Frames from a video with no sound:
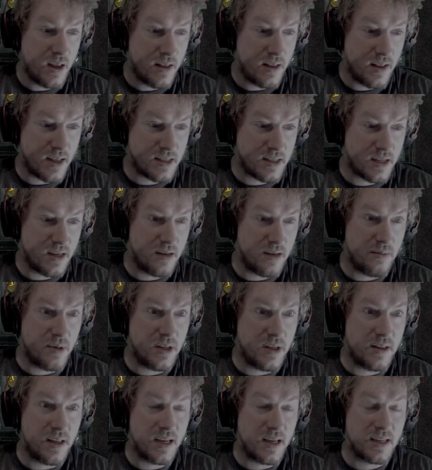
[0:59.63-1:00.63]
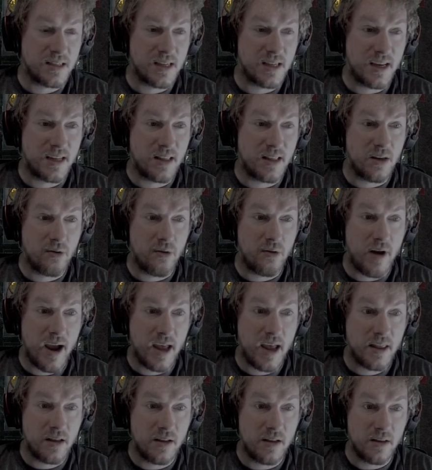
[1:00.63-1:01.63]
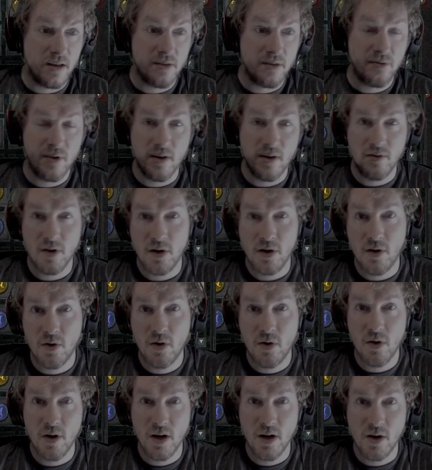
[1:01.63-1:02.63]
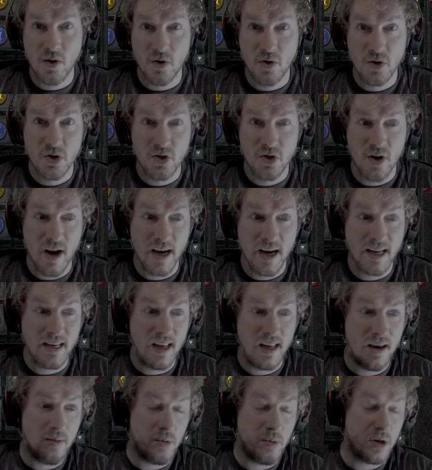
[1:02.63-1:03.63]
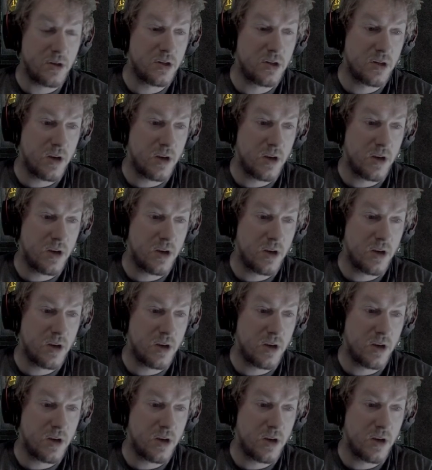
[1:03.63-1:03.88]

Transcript: That's going to be things like the Wrath glyph, giving you critical strike damage.